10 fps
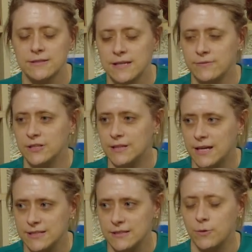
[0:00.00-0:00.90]
Safety
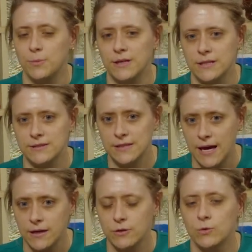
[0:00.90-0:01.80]
net is our biggest
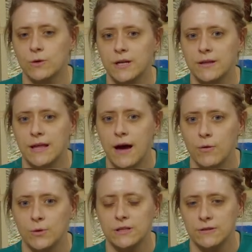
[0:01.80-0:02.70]
category
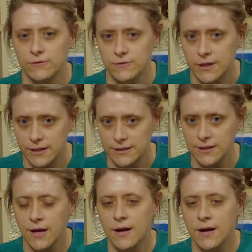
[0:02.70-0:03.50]
that we do fund.